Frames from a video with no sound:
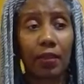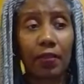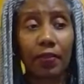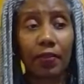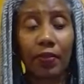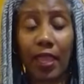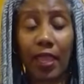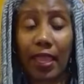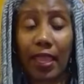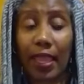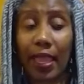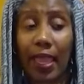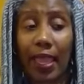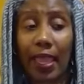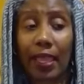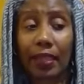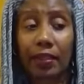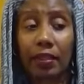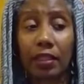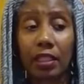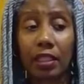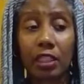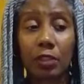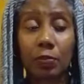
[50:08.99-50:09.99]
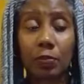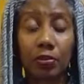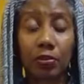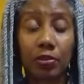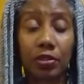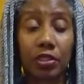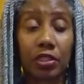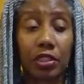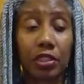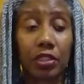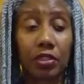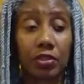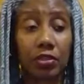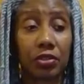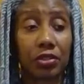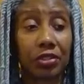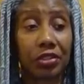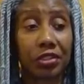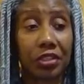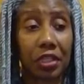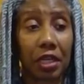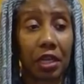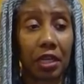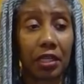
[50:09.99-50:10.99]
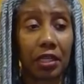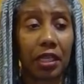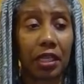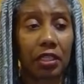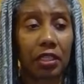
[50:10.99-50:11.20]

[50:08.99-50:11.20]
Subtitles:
that had these procedures done,